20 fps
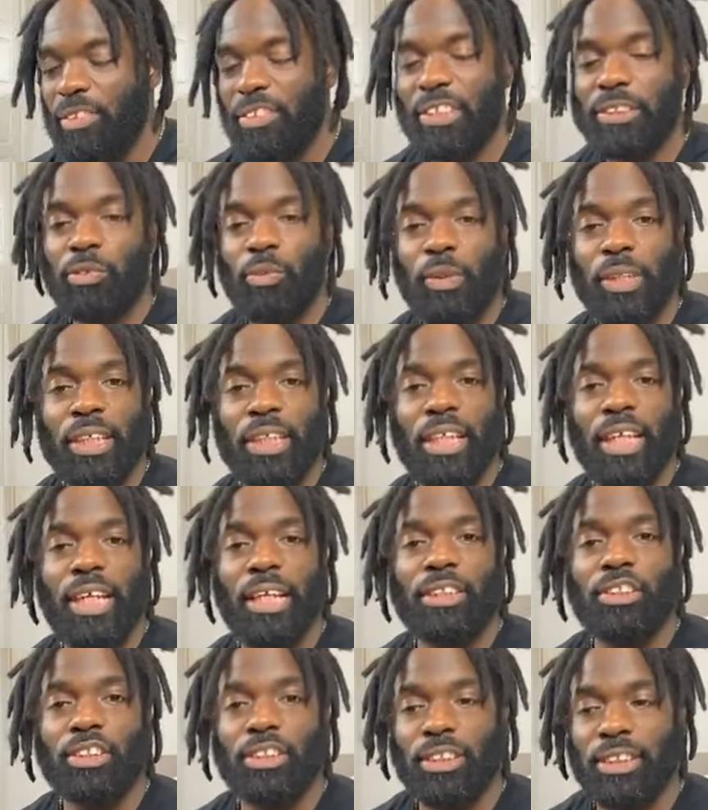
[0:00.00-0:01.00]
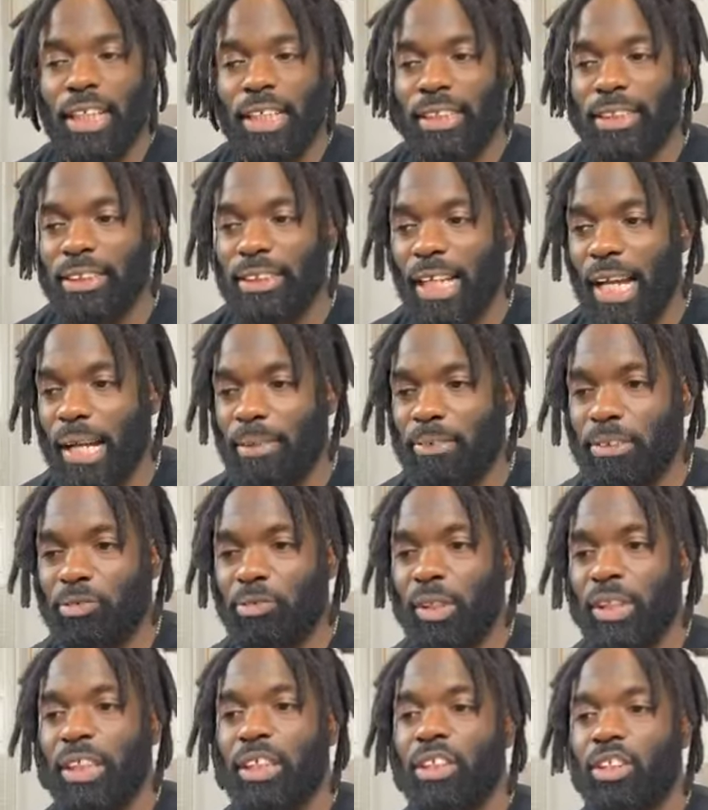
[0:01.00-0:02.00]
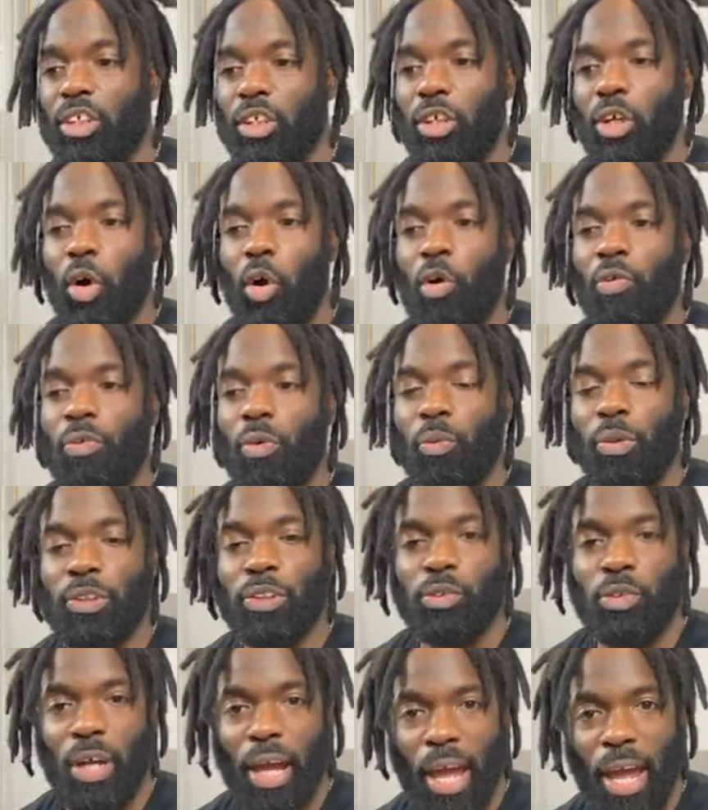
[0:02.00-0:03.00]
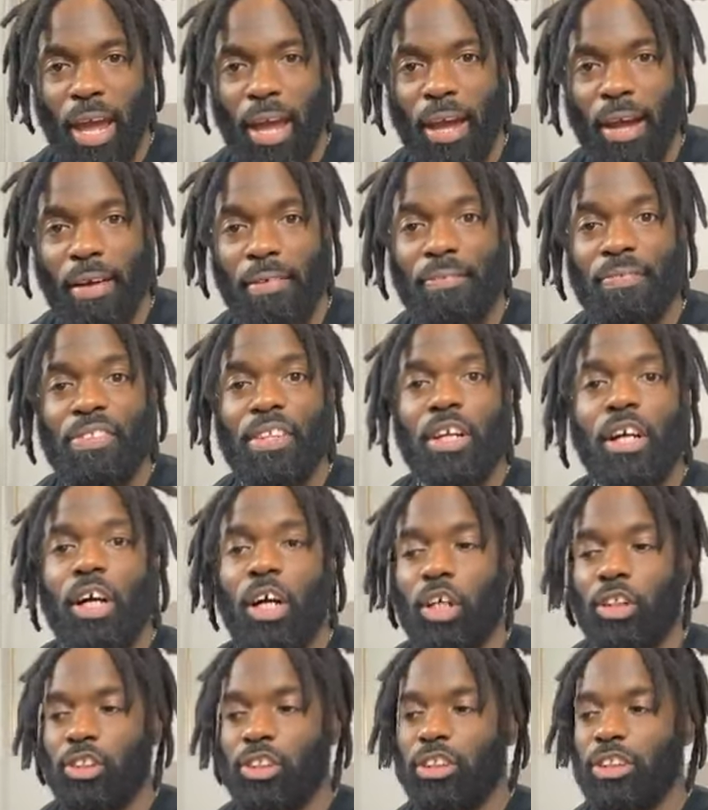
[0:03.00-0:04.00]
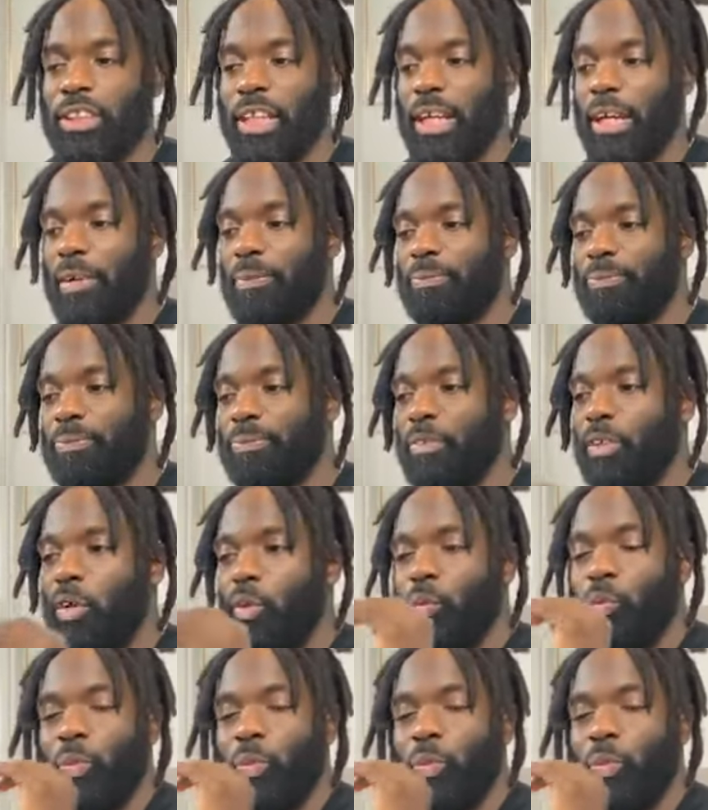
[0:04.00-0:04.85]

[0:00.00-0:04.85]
This weekend, you should take the time to really look over what you have, understand